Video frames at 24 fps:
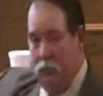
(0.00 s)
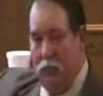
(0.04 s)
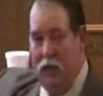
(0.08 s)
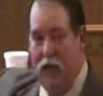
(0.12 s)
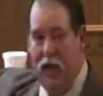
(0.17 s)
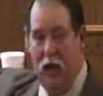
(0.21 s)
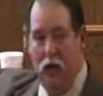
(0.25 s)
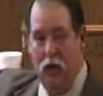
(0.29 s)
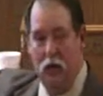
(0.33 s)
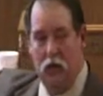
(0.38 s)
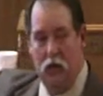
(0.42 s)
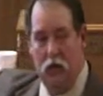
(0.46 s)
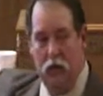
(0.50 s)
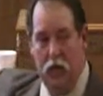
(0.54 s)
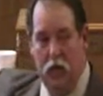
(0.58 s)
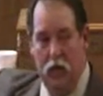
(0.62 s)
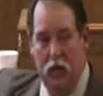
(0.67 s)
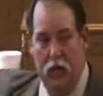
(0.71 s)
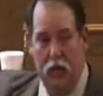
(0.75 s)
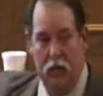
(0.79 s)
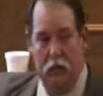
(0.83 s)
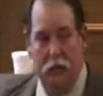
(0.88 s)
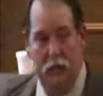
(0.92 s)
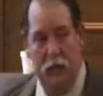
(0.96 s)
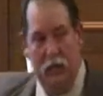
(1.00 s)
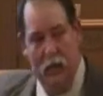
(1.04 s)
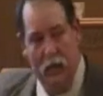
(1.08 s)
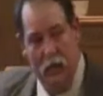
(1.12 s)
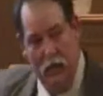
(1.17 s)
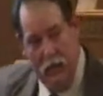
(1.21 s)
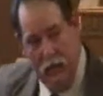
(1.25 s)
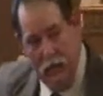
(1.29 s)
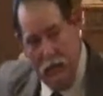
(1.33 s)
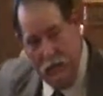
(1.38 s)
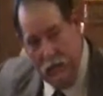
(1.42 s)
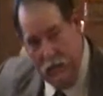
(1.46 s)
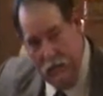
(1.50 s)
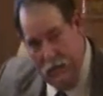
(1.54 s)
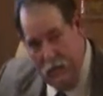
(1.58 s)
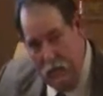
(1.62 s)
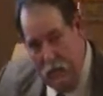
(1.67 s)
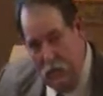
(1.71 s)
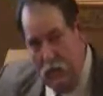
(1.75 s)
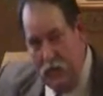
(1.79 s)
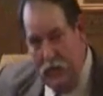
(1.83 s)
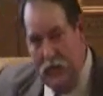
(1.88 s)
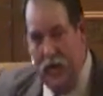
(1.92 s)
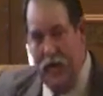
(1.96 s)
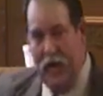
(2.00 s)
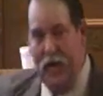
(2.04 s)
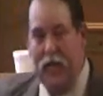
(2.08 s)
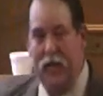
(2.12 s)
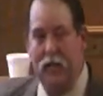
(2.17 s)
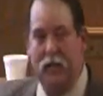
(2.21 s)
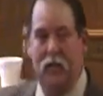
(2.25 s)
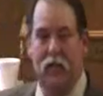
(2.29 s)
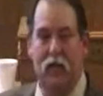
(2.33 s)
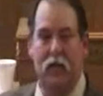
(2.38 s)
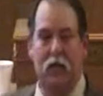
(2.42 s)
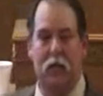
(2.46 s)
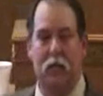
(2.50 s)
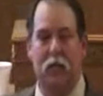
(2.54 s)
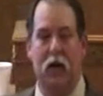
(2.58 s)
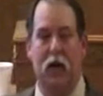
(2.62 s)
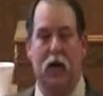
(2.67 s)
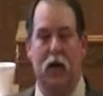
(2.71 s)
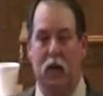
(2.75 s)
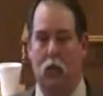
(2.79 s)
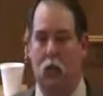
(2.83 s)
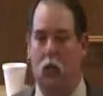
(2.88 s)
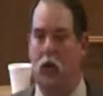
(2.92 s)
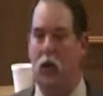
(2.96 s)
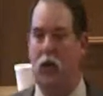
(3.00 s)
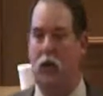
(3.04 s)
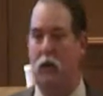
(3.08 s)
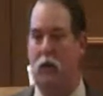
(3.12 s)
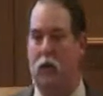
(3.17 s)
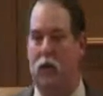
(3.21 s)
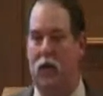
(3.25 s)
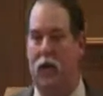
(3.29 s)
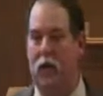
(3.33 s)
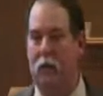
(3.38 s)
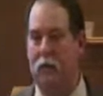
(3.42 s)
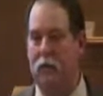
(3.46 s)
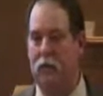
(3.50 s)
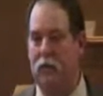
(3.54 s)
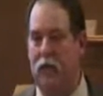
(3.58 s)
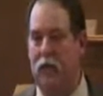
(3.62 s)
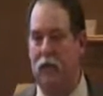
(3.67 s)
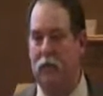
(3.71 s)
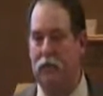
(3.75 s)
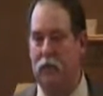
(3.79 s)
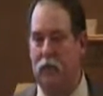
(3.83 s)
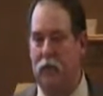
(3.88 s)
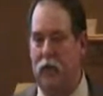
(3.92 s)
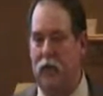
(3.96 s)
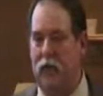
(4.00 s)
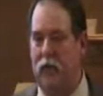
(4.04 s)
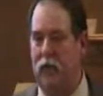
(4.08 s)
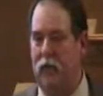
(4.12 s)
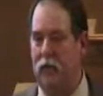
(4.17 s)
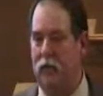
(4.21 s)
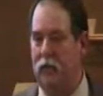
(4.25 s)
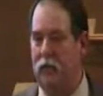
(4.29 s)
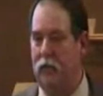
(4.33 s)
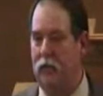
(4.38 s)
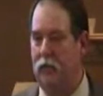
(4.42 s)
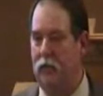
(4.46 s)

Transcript: bound to the husband until death. But what happens after death?